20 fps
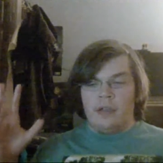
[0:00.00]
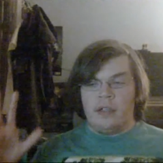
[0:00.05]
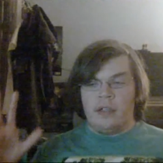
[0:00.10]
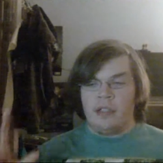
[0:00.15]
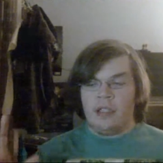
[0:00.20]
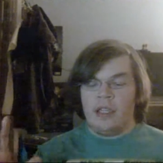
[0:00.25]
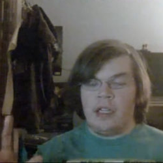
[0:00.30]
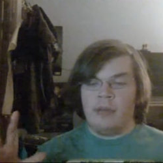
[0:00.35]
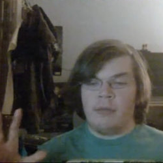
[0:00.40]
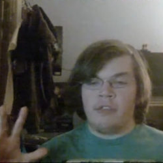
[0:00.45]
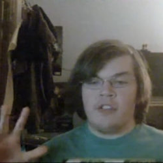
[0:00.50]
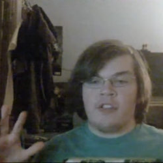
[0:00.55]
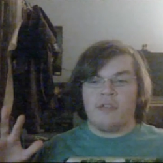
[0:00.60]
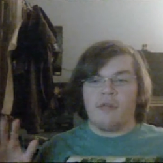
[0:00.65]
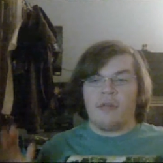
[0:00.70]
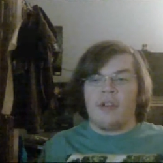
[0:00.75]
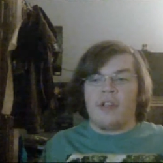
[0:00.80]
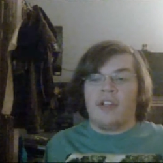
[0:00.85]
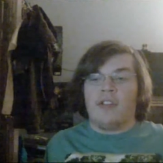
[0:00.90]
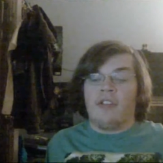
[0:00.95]
I'm just
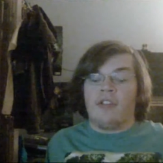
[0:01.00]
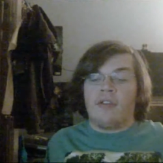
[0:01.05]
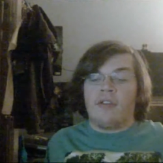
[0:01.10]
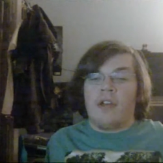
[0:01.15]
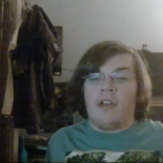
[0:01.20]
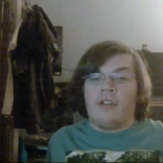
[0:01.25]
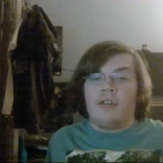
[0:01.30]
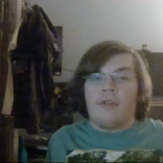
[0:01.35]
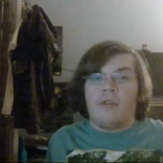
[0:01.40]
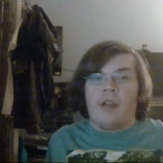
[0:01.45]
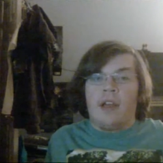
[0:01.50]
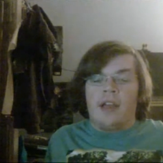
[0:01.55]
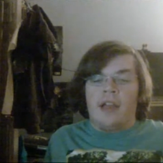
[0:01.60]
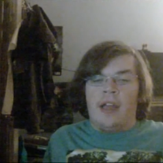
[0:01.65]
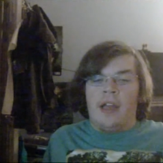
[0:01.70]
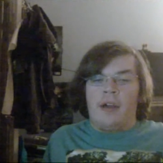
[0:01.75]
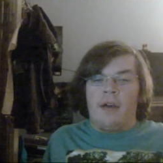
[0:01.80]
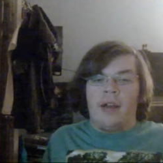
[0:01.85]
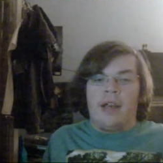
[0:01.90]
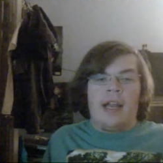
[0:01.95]
really stressed right
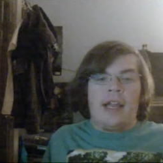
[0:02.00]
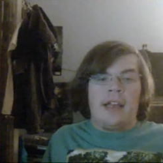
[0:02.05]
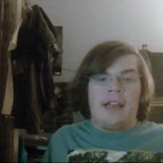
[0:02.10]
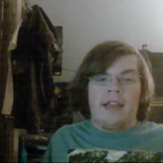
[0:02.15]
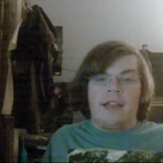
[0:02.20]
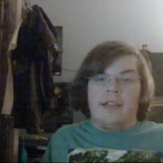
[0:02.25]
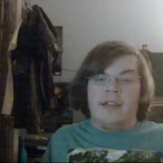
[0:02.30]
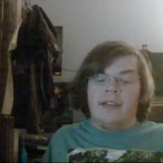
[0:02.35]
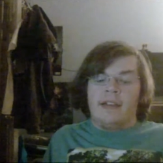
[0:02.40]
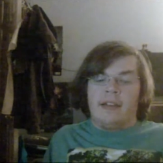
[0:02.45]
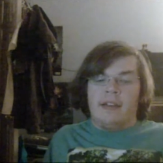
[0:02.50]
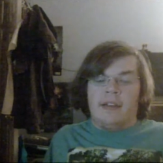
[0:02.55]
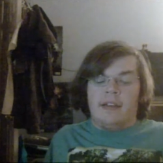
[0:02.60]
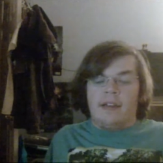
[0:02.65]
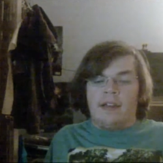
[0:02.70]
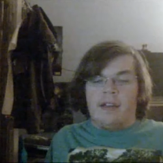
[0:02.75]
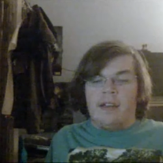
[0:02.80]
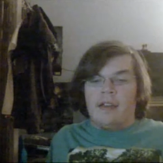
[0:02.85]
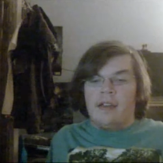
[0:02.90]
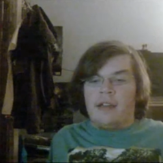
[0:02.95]
now, and
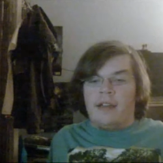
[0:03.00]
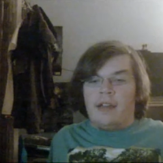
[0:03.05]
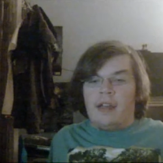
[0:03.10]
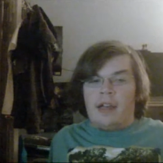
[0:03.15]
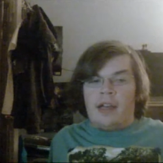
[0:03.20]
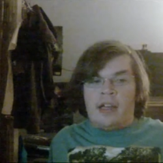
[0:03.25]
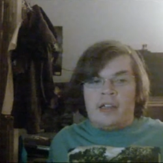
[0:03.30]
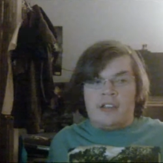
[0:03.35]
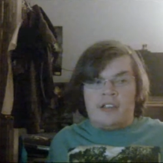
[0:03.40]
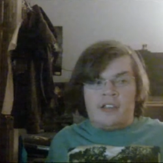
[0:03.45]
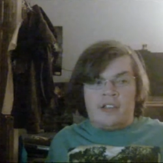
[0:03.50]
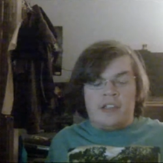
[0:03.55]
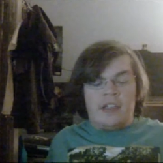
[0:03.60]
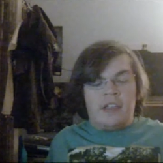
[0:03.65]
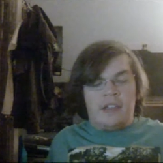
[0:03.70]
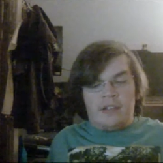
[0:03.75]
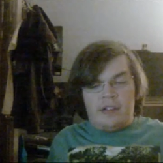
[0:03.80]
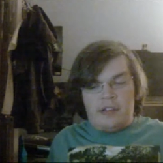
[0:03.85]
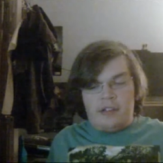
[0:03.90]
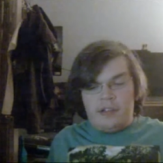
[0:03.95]
I just
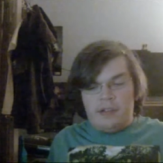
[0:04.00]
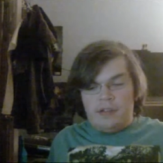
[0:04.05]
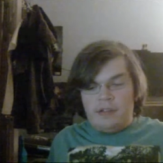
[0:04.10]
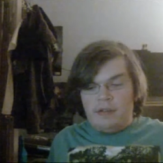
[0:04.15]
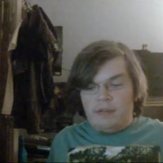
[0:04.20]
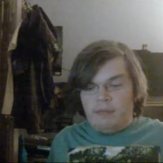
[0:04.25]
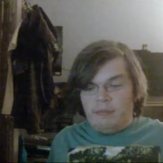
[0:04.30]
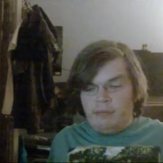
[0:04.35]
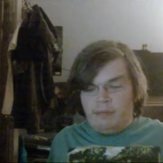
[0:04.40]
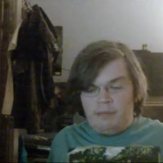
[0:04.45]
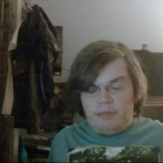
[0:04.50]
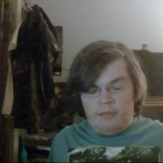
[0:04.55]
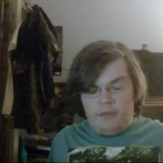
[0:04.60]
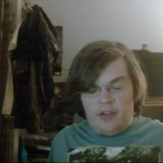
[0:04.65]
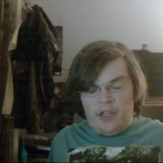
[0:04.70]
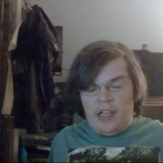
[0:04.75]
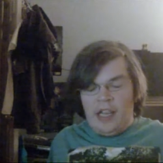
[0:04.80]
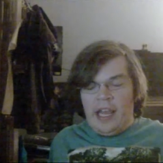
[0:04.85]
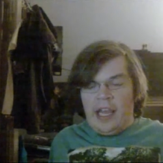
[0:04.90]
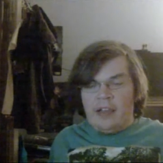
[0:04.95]
need to
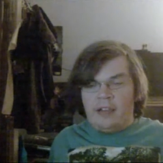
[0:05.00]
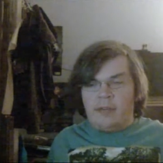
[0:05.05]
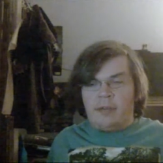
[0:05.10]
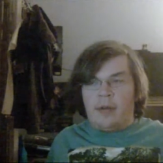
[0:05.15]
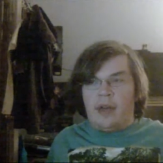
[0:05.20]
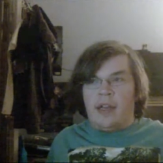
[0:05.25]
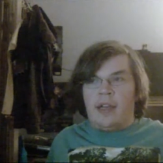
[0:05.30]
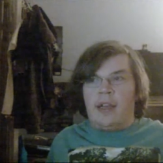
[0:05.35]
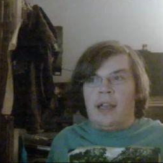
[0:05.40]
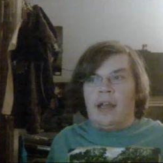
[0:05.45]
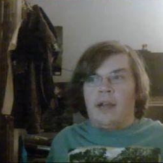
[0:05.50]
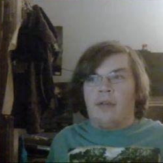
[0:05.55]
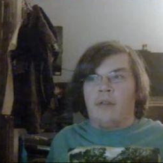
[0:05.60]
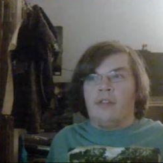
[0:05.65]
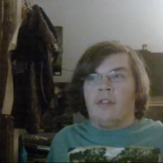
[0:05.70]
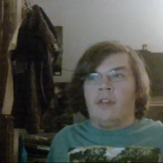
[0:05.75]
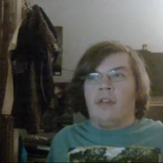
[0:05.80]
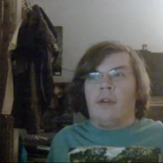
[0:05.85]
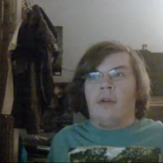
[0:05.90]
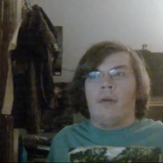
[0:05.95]
relax right now.
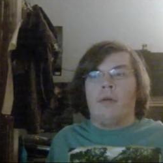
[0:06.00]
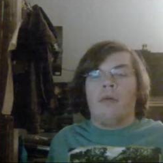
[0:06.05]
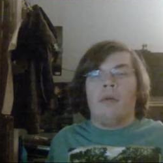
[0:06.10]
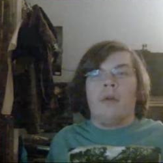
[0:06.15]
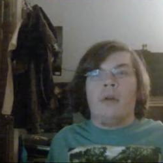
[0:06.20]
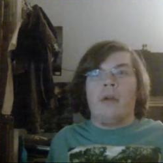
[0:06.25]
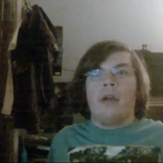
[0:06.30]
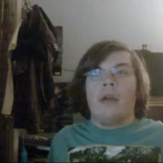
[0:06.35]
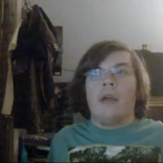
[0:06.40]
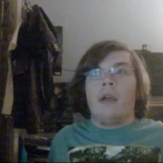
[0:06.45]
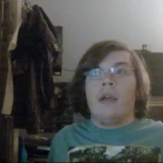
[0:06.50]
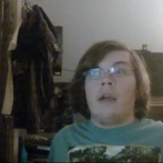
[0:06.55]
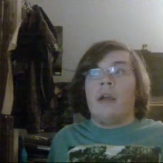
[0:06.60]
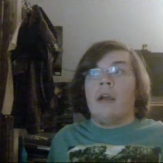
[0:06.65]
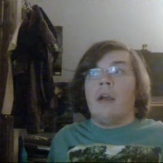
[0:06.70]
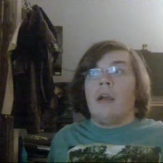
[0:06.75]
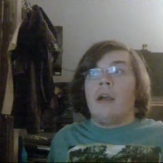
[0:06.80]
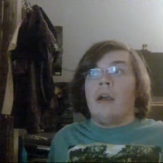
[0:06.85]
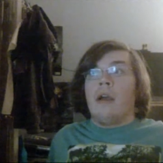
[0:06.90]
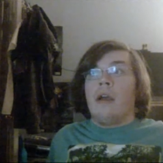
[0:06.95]
So,
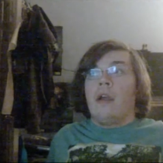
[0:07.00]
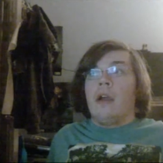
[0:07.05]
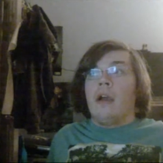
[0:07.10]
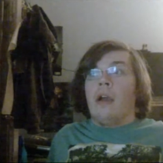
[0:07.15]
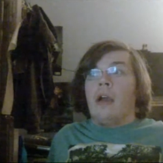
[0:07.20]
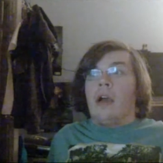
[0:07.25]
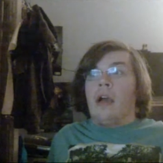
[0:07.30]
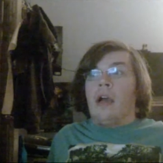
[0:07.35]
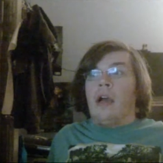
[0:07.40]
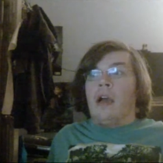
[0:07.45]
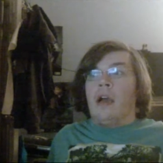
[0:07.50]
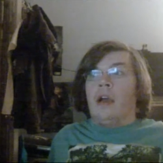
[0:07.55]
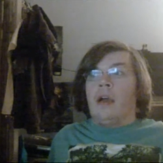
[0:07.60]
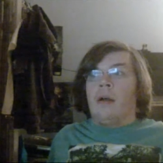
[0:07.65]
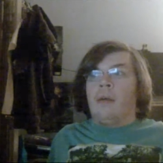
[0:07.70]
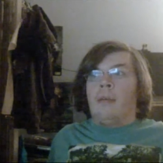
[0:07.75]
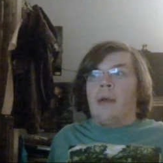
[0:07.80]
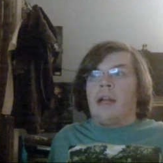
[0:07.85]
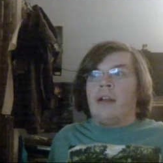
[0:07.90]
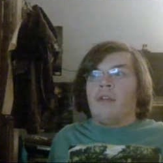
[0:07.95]

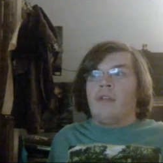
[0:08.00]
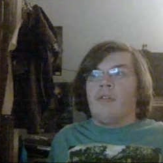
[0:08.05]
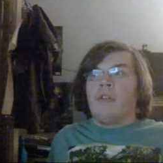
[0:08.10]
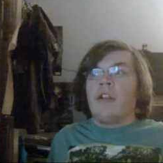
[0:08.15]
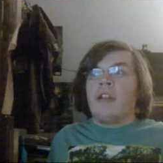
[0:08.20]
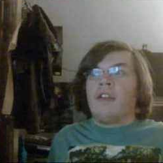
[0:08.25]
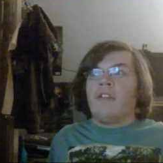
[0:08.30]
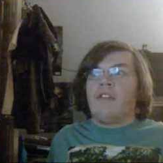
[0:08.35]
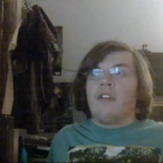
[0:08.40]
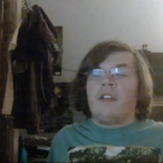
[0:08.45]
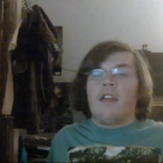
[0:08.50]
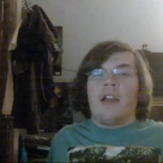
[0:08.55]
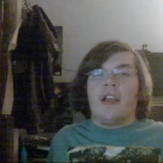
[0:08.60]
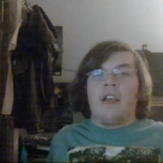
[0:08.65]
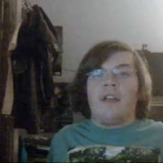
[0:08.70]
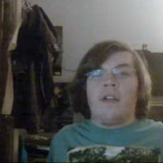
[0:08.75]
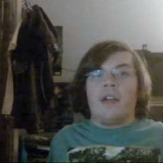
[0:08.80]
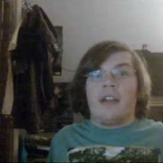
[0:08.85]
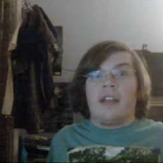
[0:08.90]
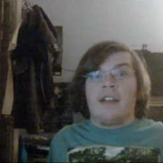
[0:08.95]
I don't really feel like
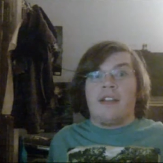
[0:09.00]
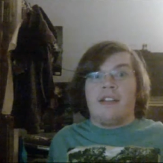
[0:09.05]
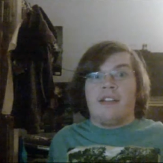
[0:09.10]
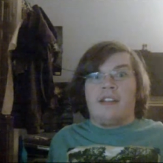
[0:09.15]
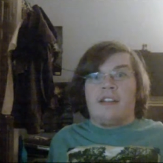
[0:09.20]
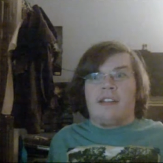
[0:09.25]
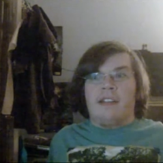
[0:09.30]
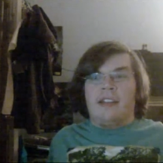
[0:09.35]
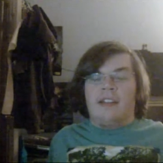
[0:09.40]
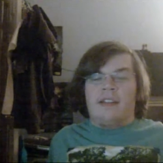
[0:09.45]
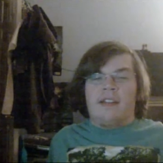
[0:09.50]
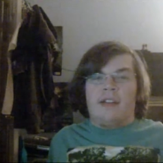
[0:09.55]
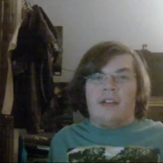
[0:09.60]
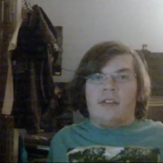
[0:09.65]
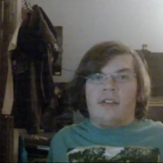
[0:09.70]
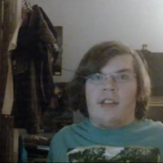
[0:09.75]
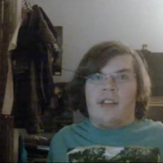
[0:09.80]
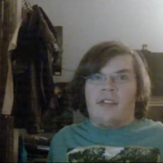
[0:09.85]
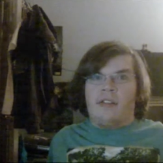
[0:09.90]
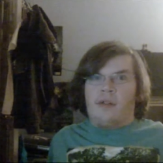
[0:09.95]
going into the
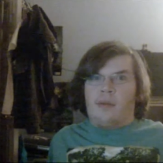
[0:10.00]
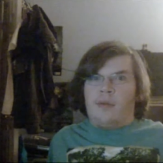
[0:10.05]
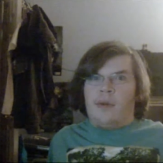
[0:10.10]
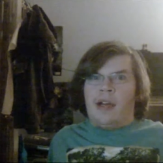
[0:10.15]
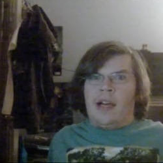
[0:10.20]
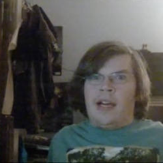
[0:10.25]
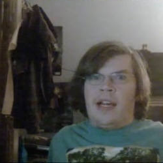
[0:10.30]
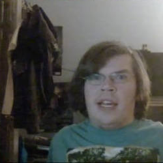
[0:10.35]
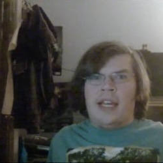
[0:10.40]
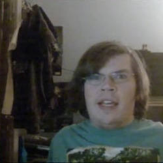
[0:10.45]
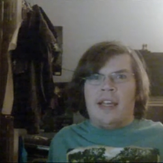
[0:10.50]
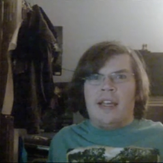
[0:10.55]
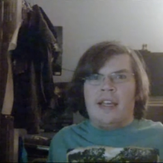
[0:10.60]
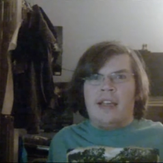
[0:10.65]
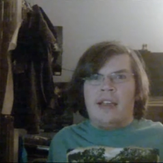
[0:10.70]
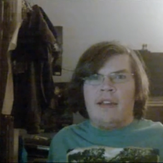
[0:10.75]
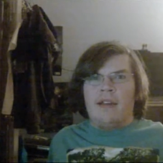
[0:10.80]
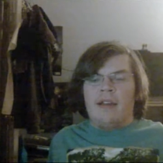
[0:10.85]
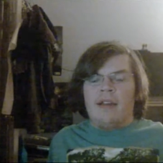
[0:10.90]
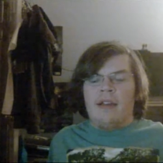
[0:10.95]
details as to why,
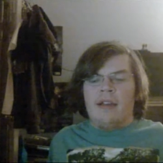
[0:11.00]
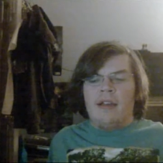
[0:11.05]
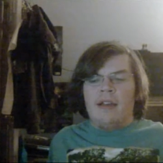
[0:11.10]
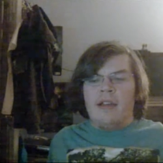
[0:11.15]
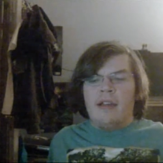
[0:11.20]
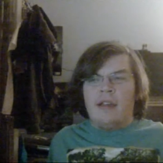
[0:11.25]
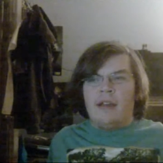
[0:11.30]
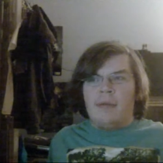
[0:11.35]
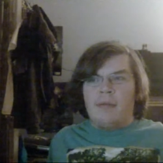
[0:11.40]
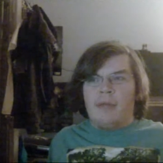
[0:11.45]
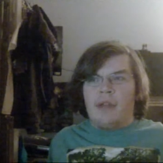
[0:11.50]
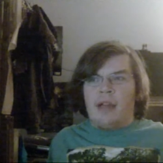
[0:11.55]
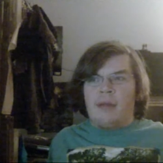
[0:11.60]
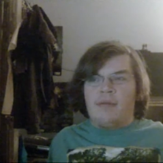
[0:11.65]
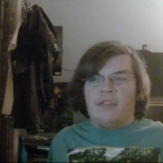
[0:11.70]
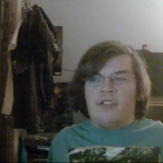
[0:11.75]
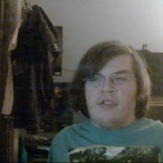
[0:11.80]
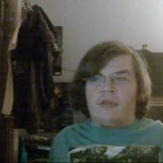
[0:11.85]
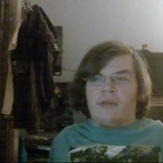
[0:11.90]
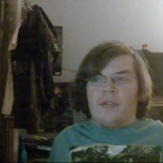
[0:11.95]
but I'm
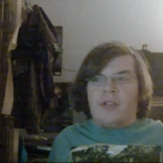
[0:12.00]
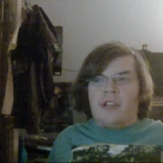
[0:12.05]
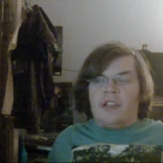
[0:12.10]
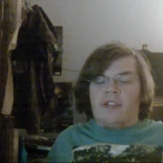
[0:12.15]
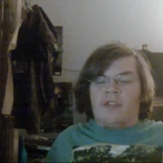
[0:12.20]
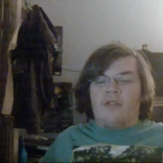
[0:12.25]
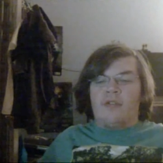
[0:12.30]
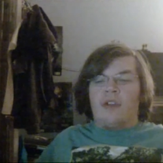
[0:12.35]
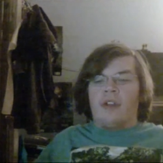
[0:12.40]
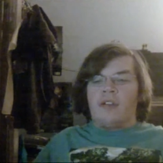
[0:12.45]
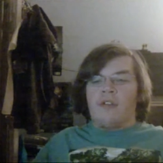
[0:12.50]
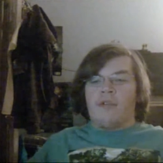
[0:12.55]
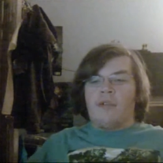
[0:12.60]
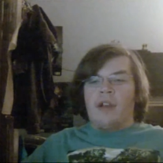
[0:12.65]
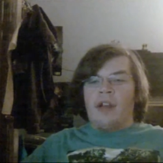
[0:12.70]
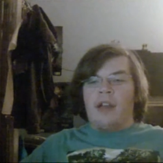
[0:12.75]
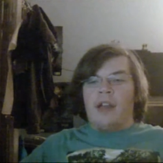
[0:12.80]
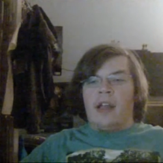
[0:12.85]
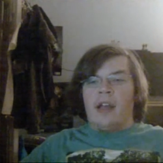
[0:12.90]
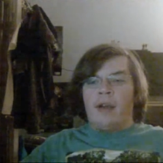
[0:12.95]
just really stressed
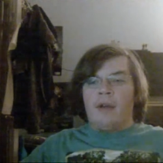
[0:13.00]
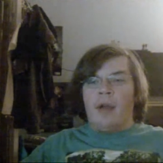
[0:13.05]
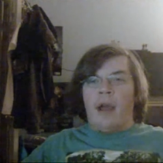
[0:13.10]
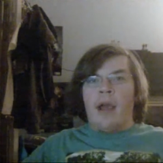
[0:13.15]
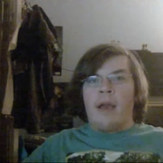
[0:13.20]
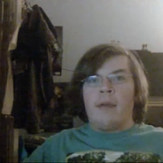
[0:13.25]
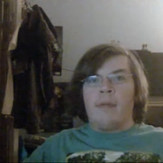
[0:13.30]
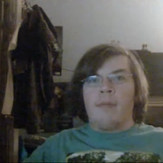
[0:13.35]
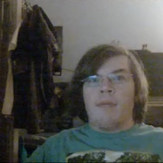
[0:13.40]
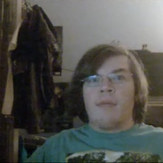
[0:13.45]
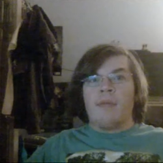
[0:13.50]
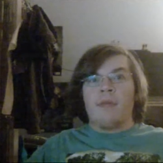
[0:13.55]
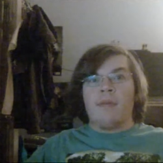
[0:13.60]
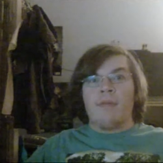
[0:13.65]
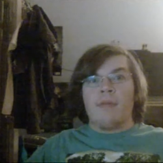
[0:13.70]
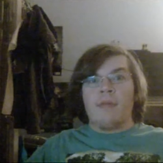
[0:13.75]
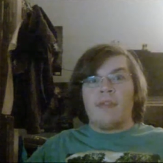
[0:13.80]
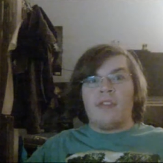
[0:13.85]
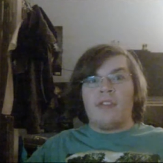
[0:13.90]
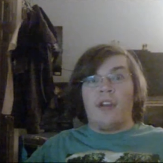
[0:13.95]
right now. I'm
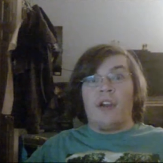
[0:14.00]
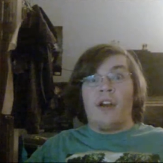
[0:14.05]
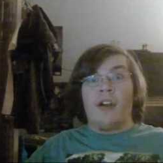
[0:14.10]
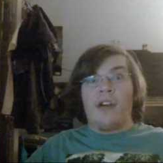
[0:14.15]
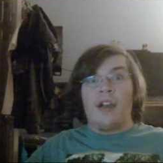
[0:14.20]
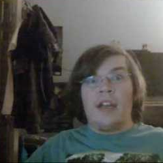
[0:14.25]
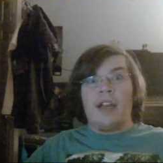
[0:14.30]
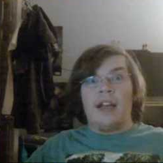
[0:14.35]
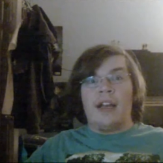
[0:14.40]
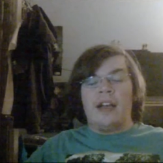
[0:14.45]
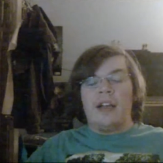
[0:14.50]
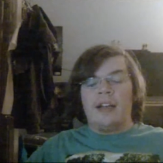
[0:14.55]
sorry.